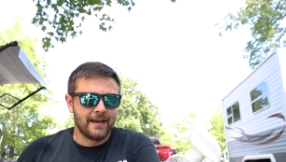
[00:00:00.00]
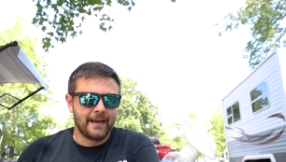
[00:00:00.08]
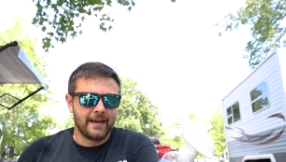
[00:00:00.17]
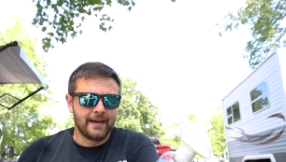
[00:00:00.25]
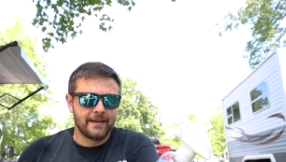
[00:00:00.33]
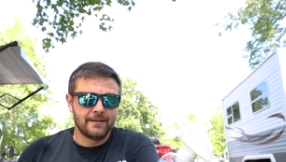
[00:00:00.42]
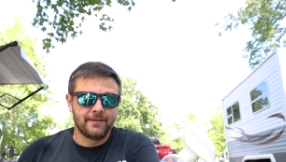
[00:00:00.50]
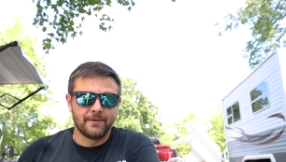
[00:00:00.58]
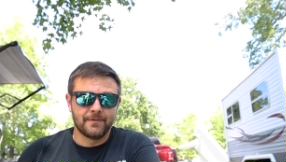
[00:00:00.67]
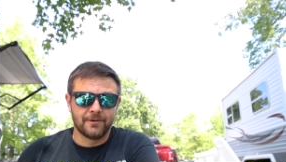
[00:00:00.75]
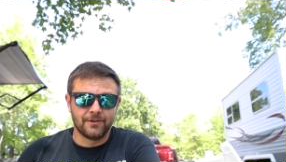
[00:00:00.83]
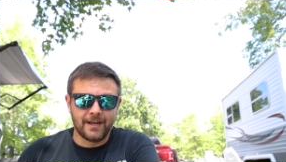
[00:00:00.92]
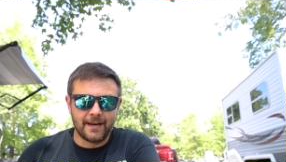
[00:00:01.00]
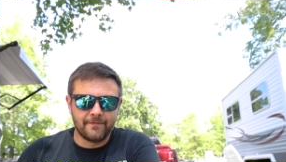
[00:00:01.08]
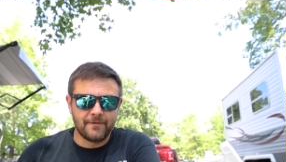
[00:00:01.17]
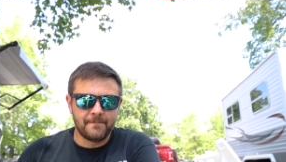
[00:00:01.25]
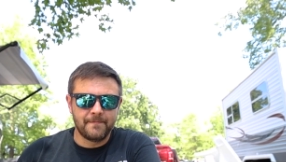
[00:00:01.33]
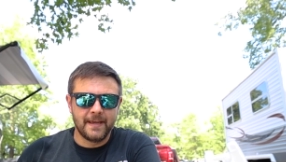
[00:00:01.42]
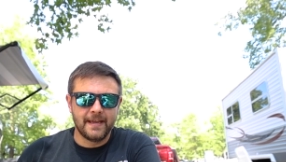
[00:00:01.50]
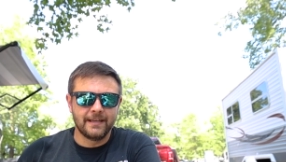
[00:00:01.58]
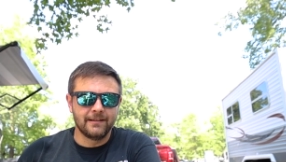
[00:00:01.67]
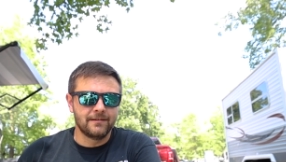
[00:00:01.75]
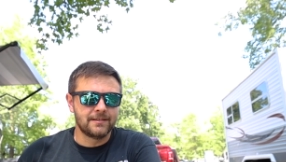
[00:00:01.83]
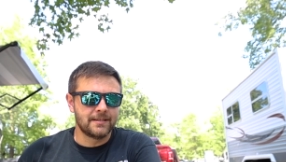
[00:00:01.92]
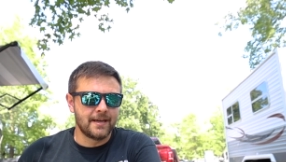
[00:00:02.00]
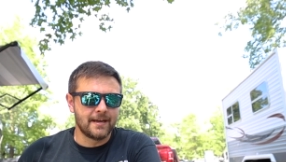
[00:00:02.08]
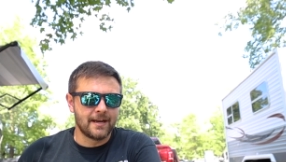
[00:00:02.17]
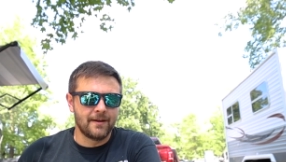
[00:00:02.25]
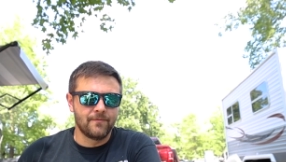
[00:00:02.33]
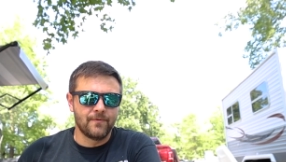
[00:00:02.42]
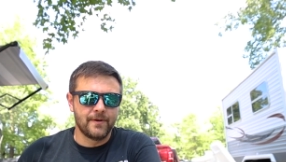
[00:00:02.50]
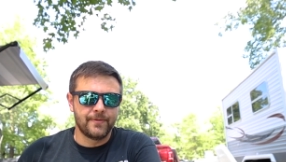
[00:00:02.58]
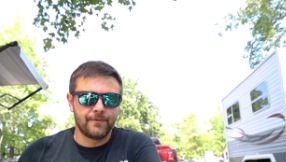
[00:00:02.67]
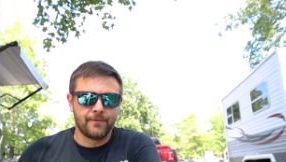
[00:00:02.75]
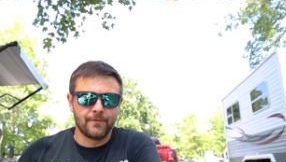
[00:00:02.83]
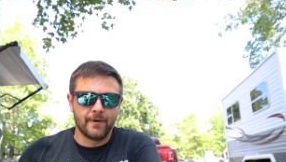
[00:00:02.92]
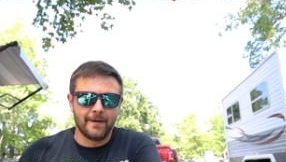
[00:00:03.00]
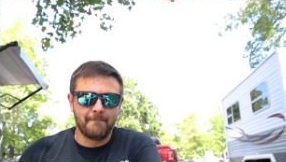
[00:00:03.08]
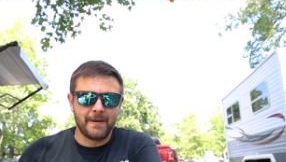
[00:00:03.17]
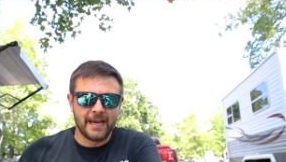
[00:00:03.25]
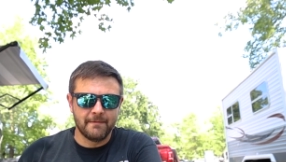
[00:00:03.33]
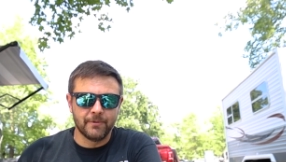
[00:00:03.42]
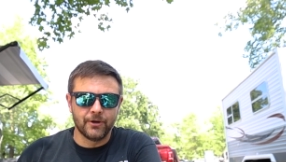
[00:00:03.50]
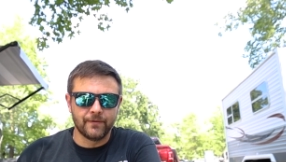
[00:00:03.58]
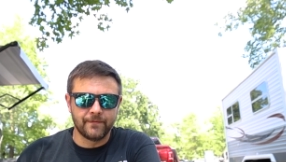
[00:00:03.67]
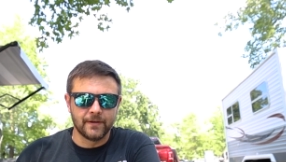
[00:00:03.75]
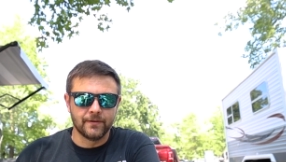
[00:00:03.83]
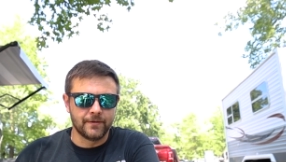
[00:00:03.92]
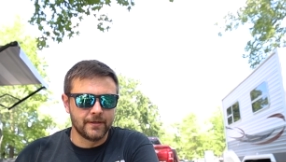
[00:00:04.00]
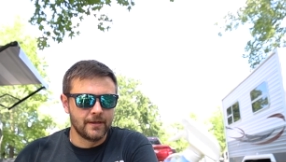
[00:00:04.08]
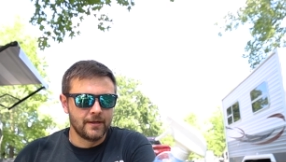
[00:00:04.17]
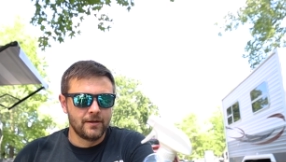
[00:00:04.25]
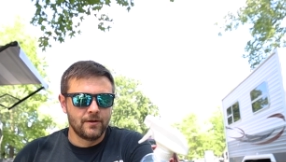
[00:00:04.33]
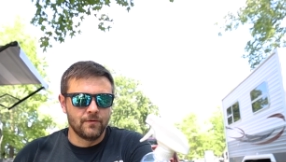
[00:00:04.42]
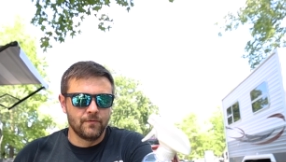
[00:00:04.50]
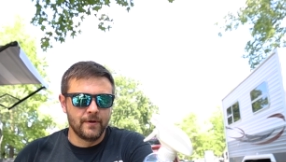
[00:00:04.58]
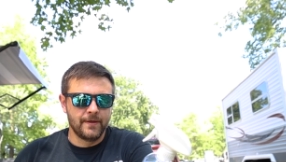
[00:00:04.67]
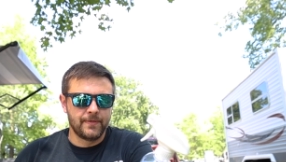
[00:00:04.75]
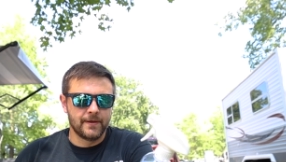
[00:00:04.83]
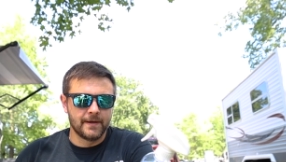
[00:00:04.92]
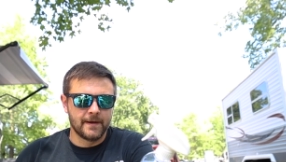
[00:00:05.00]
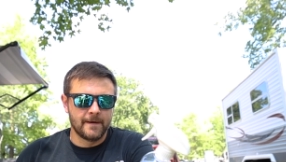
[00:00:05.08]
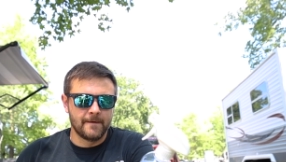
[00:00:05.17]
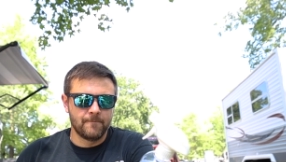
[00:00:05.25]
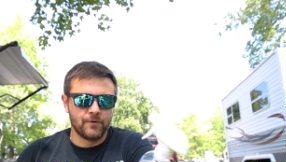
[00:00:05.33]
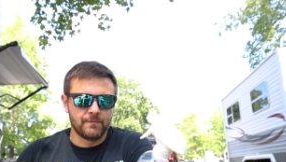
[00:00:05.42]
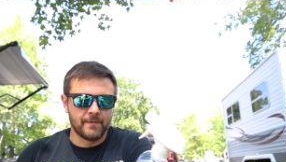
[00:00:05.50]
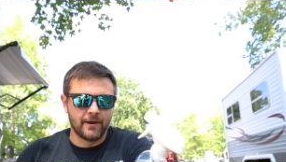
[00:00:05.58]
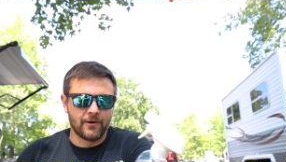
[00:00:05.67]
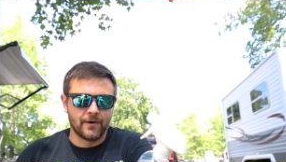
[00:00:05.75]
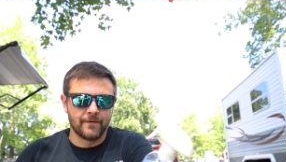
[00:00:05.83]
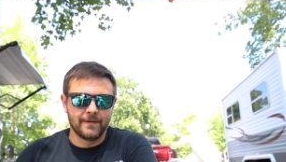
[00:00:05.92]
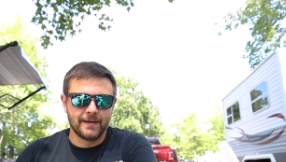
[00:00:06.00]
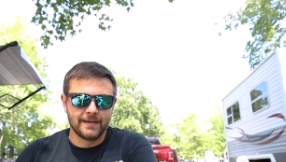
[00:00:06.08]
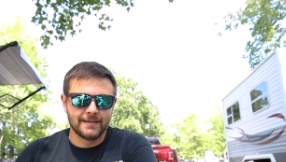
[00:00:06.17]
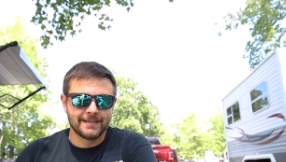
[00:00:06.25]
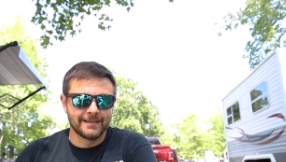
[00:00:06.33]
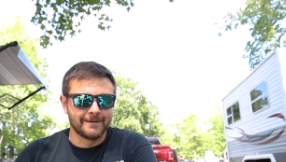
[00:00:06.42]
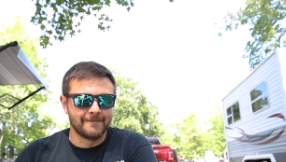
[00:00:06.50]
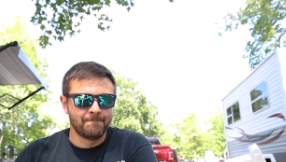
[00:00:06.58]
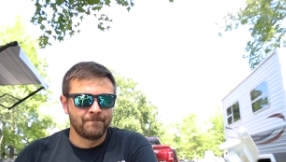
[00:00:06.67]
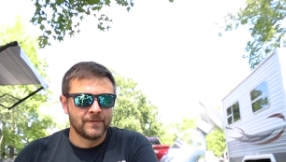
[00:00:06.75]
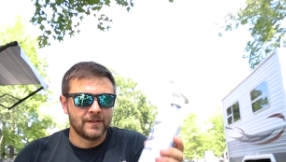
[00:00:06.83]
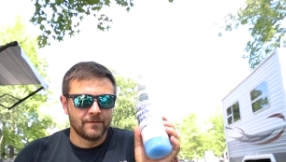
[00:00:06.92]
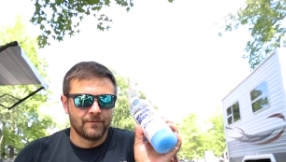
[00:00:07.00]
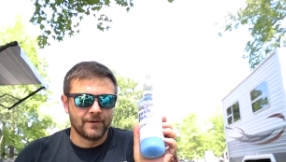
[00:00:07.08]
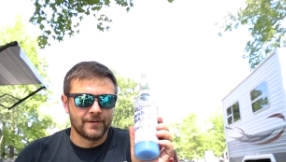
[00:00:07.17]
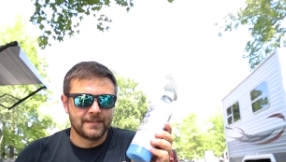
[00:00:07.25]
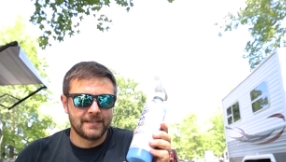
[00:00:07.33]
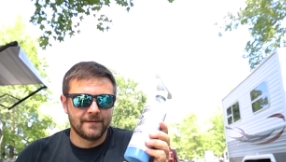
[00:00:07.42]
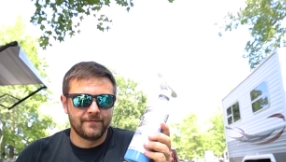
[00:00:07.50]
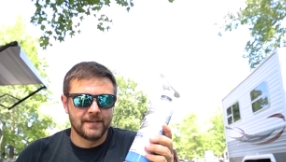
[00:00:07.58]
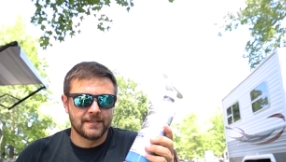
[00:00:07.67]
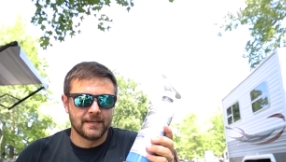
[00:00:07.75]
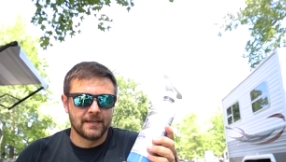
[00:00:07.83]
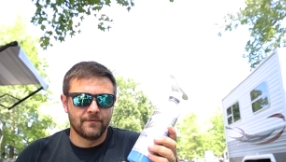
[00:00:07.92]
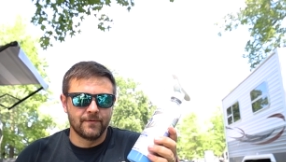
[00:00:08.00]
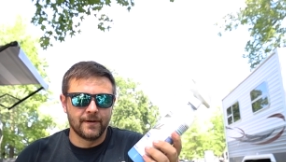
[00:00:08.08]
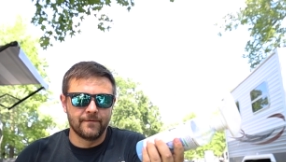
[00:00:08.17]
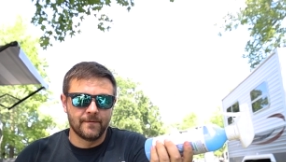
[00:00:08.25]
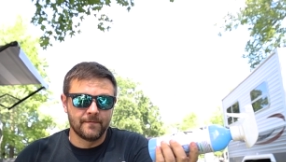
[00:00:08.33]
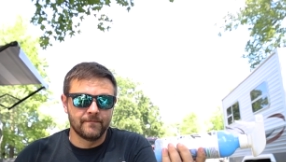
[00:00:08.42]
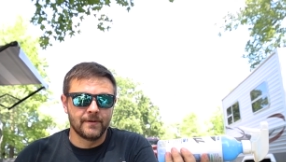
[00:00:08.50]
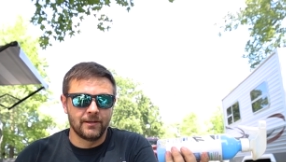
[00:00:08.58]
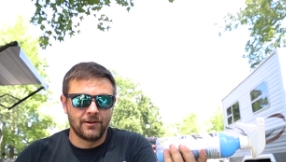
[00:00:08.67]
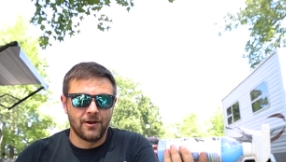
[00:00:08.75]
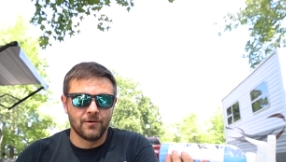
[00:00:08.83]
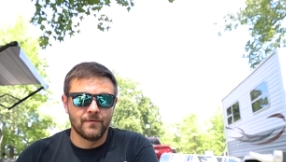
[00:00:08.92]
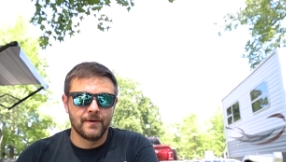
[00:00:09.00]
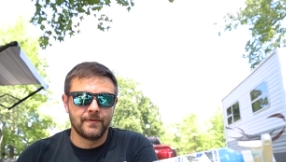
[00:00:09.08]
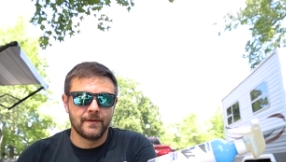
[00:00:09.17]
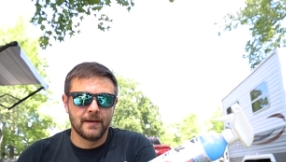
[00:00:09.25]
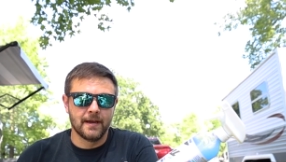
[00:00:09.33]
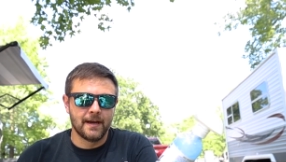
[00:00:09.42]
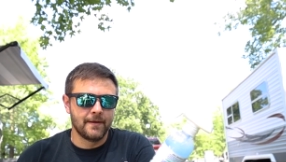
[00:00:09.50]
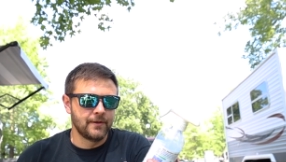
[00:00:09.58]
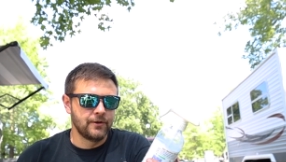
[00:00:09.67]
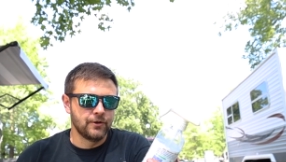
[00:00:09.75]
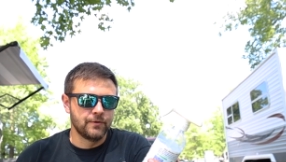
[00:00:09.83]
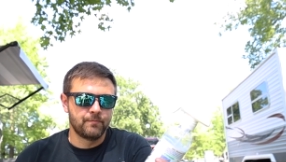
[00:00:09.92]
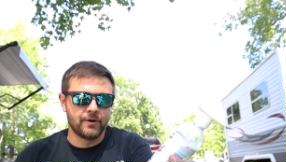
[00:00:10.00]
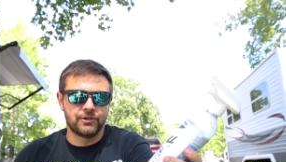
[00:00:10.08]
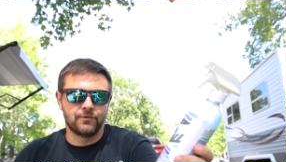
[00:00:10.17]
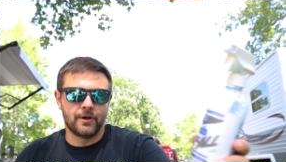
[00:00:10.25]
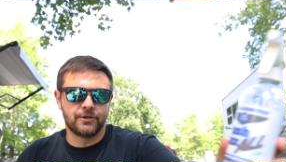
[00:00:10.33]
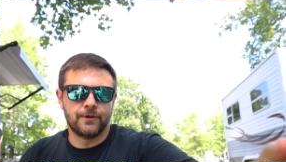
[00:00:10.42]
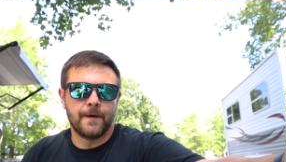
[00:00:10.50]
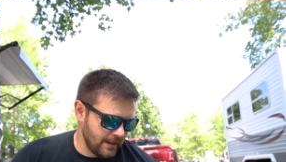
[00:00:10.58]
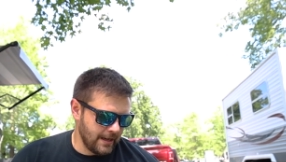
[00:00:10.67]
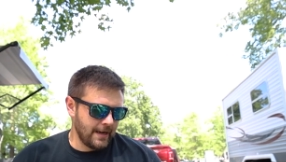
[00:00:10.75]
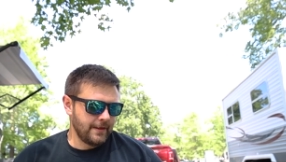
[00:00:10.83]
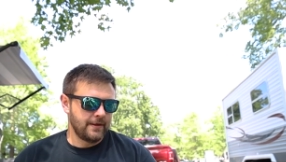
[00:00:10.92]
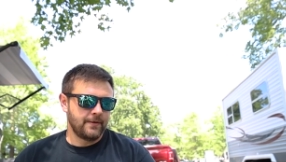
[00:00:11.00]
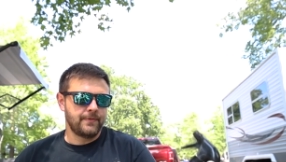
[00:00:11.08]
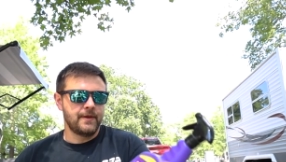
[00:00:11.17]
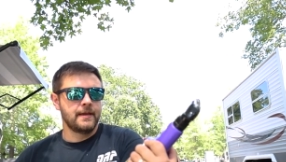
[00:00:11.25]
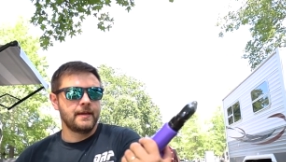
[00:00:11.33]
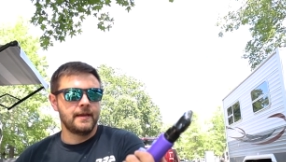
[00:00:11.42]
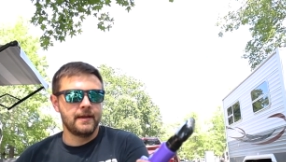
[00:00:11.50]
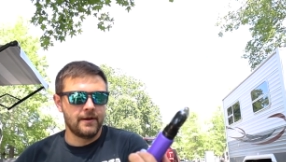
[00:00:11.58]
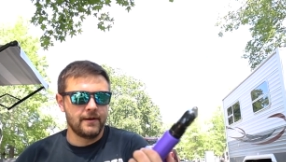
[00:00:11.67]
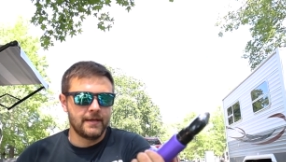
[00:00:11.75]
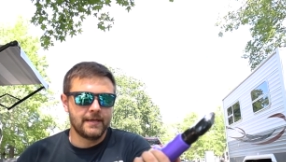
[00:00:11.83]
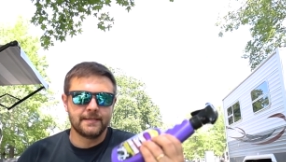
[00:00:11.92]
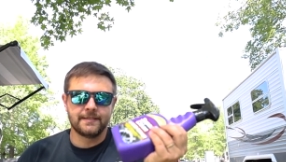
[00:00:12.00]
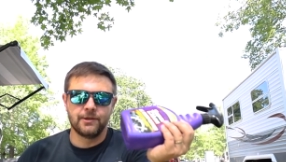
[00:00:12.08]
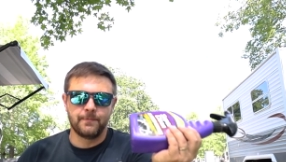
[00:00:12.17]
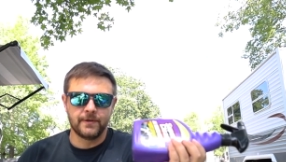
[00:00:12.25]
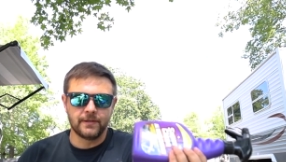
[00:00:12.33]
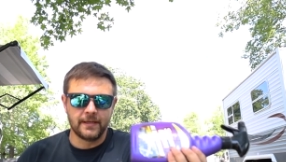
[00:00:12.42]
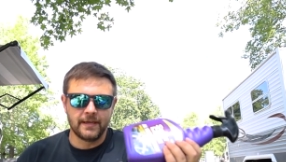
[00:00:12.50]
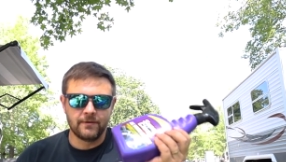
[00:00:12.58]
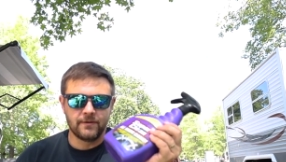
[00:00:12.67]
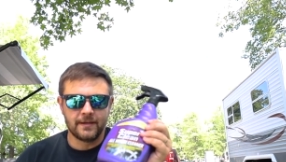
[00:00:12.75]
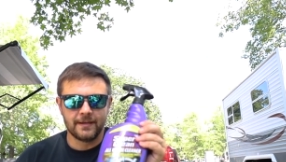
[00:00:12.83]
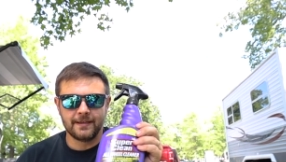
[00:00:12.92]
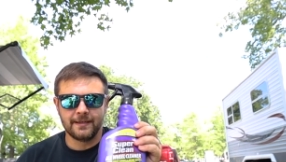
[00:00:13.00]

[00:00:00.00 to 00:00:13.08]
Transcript: and there were a lot of them and it looks like I went through a paintball field with uh, with my RV so we're gonna see if this can get rid of them along with the uh, the new pressure washer uh, the other thing here is super clean